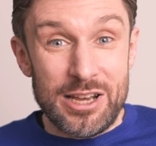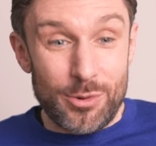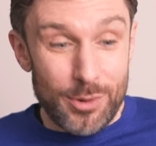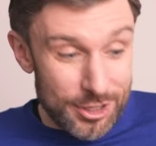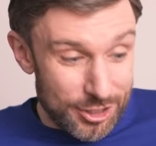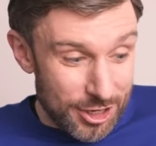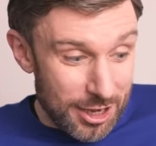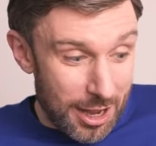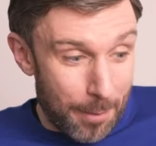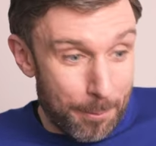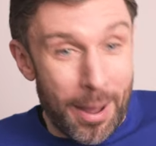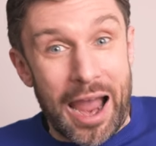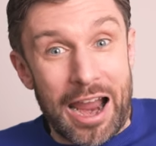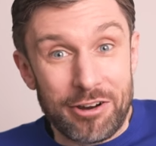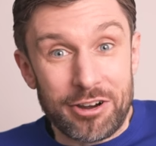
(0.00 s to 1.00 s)
which can
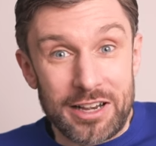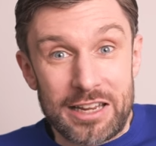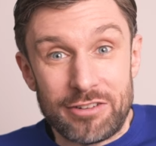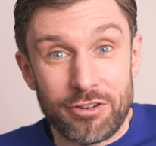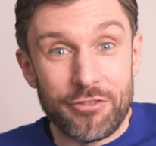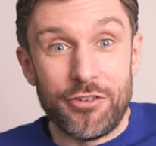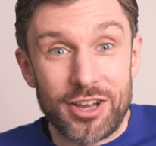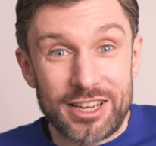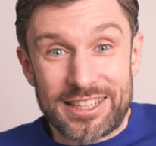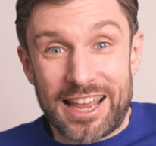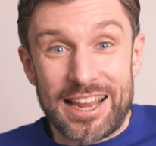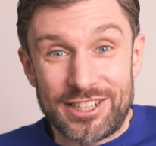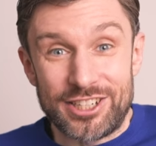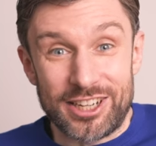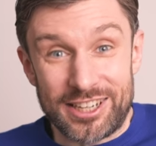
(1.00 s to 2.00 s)
apparently reverse
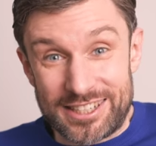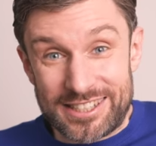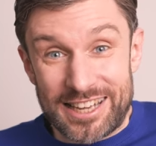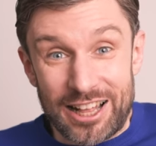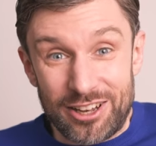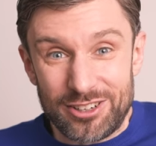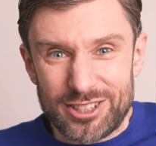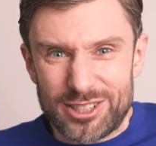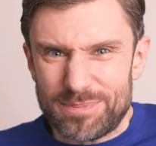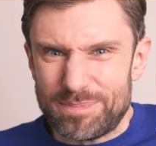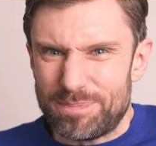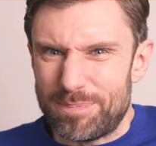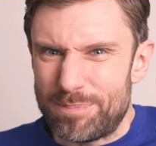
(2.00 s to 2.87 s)
aging in cells,